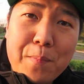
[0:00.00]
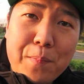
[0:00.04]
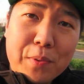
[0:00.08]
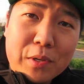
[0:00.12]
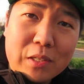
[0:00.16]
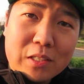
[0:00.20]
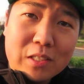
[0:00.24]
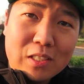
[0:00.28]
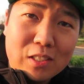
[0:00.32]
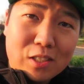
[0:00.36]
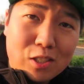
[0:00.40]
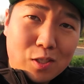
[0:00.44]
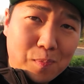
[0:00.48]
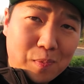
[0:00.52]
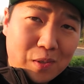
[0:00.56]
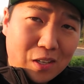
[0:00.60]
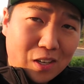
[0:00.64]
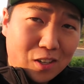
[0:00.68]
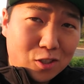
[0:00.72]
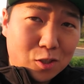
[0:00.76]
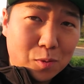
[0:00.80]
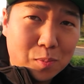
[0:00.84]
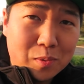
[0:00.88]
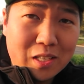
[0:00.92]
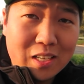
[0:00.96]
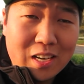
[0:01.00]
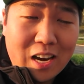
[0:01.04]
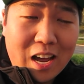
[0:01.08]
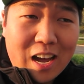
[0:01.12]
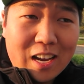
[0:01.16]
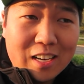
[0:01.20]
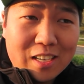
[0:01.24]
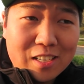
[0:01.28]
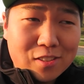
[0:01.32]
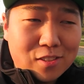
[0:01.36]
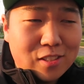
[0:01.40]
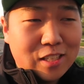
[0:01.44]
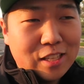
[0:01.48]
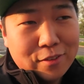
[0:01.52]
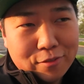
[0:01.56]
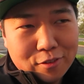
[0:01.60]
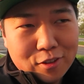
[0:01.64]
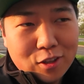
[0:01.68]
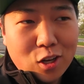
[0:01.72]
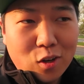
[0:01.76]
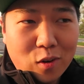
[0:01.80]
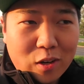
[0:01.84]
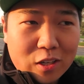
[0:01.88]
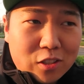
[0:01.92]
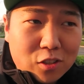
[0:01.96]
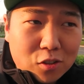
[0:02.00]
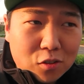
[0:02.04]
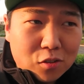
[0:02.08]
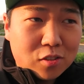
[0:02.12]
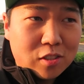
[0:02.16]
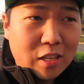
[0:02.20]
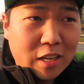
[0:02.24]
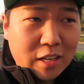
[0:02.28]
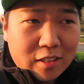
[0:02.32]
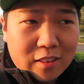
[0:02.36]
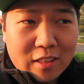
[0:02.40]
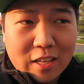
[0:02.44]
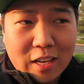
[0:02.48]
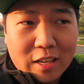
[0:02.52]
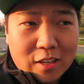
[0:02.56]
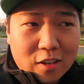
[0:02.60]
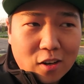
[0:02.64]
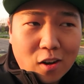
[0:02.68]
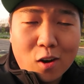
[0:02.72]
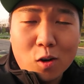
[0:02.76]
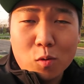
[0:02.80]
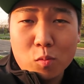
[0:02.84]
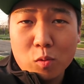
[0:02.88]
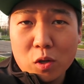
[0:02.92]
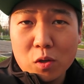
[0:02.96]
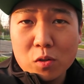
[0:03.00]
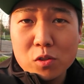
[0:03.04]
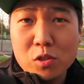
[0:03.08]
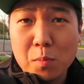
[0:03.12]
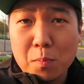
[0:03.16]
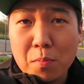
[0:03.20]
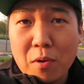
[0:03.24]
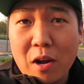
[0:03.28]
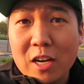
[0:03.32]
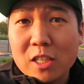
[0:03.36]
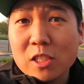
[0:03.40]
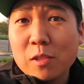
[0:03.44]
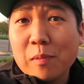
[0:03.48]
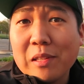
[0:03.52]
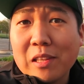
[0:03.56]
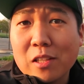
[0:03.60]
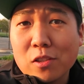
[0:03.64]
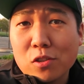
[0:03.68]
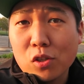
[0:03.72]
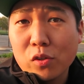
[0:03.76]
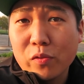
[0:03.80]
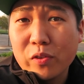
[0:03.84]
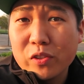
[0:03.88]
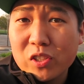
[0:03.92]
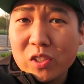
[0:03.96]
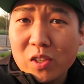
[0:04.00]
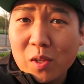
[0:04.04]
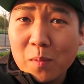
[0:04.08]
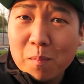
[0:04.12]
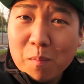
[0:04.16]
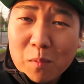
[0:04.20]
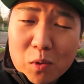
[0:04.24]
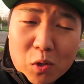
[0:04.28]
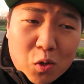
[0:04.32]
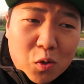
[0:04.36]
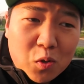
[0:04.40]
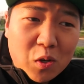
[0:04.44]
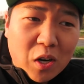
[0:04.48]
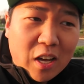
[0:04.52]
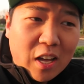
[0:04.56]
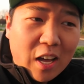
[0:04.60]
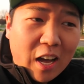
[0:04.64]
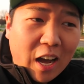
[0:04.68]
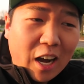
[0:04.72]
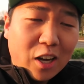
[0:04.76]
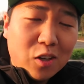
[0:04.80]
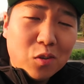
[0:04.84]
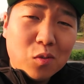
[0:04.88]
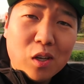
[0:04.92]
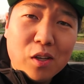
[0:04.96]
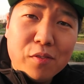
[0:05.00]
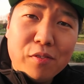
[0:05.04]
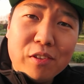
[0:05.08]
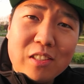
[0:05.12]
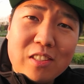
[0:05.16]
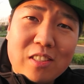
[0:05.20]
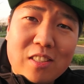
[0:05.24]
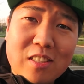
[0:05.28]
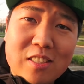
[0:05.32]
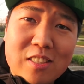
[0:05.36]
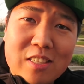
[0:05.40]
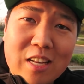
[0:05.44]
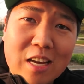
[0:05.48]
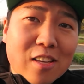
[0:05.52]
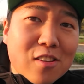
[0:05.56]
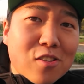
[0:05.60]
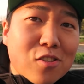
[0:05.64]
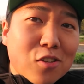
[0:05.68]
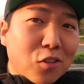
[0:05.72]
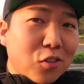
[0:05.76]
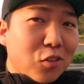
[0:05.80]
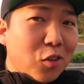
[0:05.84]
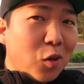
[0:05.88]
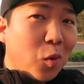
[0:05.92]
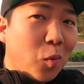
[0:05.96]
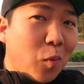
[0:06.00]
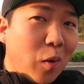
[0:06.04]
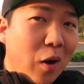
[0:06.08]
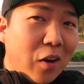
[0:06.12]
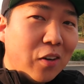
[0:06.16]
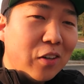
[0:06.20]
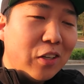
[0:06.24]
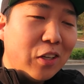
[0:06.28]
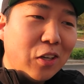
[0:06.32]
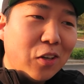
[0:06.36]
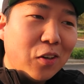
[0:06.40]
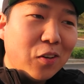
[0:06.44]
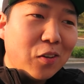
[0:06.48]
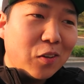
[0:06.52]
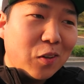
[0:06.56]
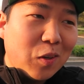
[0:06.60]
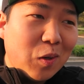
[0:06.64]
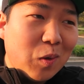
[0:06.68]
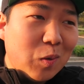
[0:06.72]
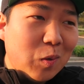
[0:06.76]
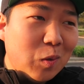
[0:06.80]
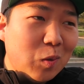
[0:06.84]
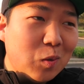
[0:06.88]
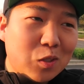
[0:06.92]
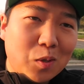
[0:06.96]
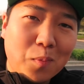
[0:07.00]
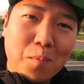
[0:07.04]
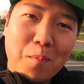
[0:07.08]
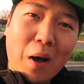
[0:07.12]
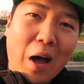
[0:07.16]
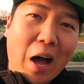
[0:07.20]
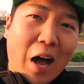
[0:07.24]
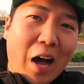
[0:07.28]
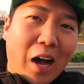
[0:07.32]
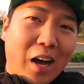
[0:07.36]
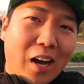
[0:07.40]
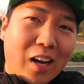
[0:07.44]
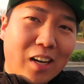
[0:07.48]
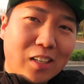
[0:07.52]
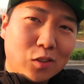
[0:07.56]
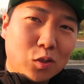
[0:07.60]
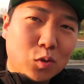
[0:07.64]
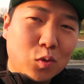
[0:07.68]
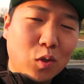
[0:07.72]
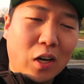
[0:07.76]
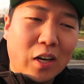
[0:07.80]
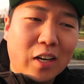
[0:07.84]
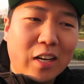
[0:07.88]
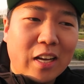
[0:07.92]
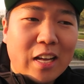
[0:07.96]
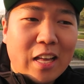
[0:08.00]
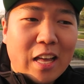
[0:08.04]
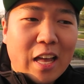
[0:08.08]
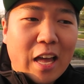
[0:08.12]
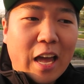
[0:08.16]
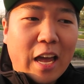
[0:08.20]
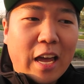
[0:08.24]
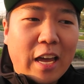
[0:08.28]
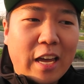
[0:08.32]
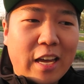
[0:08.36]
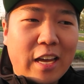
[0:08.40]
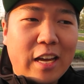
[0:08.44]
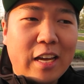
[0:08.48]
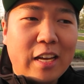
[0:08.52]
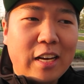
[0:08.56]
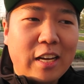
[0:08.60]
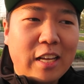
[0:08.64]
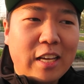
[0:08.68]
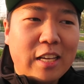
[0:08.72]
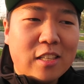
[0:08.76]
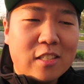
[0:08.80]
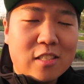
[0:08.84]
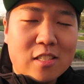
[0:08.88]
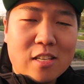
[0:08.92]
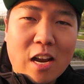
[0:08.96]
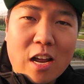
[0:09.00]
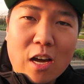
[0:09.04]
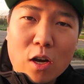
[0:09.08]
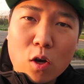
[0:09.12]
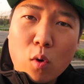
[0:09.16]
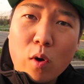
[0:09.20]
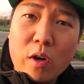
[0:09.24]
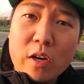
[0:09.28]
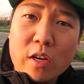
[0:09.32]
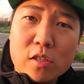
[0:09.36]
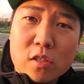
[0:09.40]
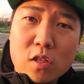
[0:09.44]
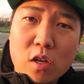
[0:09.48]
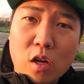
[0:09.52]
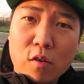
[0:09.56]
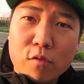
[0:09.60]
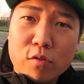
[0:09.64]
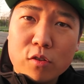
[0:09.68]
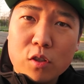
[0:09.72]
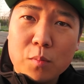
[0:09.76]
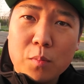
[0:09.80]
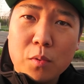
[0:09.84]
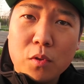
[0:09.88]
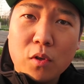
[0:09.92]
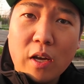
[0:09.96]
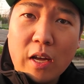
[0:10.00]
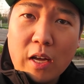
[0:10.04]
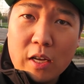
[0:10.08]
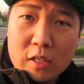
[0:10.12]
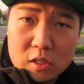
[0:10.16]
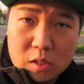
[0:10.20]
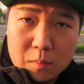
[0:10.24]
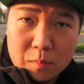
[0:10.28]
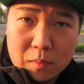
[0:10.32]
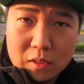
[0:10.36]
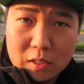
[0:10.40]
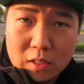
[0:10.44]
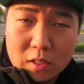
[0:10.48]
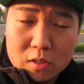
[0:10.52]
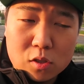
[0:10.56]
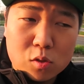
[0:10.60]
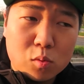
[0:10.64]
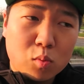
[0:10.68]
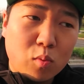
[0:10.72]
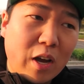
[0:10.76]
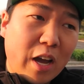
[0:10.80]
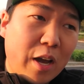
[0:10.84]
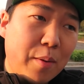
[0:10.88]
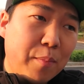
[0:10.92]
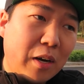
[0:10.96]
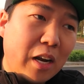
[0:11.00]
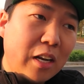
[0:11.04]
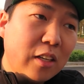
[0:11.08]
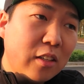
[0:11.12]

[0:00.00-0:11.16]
But to be 100% honest, even though I do say that our roads approximate the surface of the moon, I don't have a desert around here to go use a Baja truck. And it's not quite as comfortable as something as a Ram.